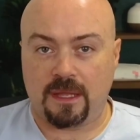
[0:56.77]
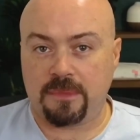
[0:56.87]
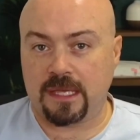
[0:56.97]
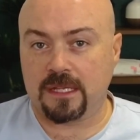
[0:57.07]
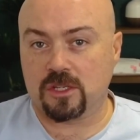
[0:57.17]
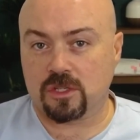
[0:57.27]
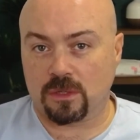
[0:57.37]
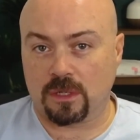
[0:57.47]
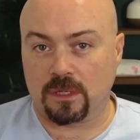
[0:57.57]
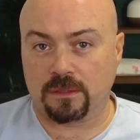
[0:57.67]
and making
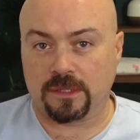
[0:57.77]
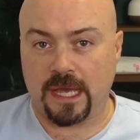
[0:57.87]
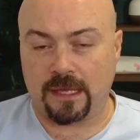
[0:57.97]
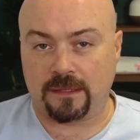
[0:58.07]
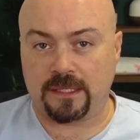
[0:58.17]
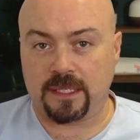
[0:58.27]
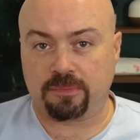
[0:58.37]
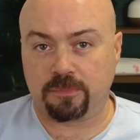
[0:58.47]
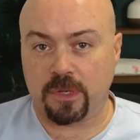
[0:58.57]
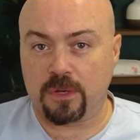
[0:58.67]
sure that
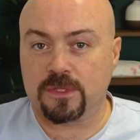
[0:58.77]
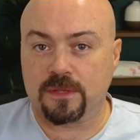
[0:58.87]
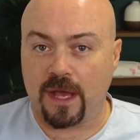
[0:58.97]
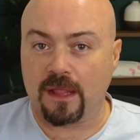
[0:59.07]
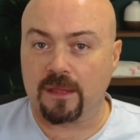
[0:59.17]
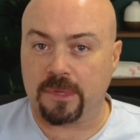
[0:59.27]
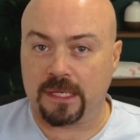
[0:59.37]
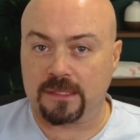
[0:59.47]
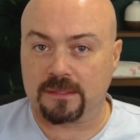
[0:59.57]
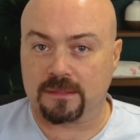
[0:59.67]
the proposed
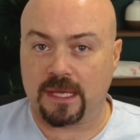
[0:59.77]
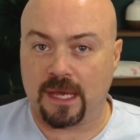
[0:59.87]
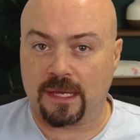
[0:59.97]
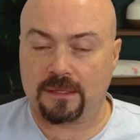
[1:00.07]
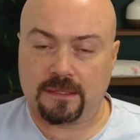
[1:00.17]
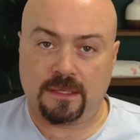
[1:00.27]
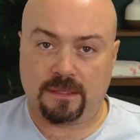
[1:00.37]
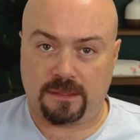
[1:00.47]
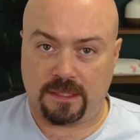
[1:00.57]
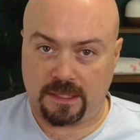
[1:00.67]
development that
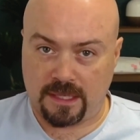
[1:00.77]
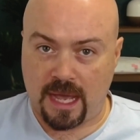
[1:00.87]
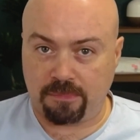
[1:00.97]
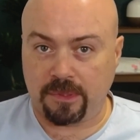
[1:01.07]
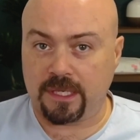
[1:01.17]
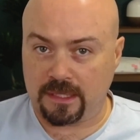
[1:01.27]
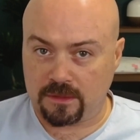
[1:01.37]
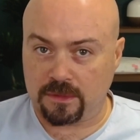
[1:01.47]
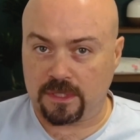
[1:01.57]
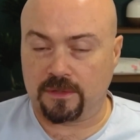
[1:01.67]
the
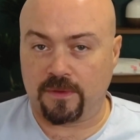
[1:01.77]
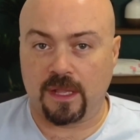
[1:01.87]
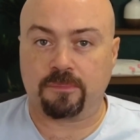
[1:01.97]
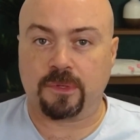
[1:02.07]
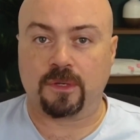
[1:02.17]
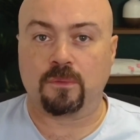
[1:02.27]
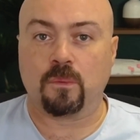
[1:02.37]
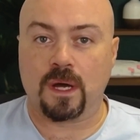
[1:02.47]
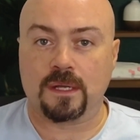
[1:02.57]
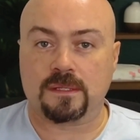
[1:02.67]
applicant or the developer
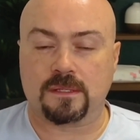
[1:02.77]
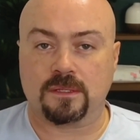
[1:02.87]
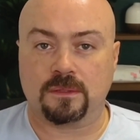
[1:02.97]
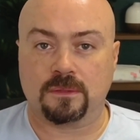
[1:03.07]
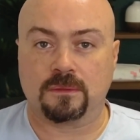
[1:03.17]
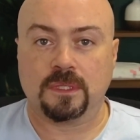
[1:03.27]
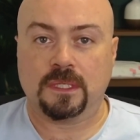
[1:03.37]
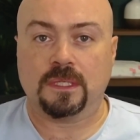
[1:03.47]
wants to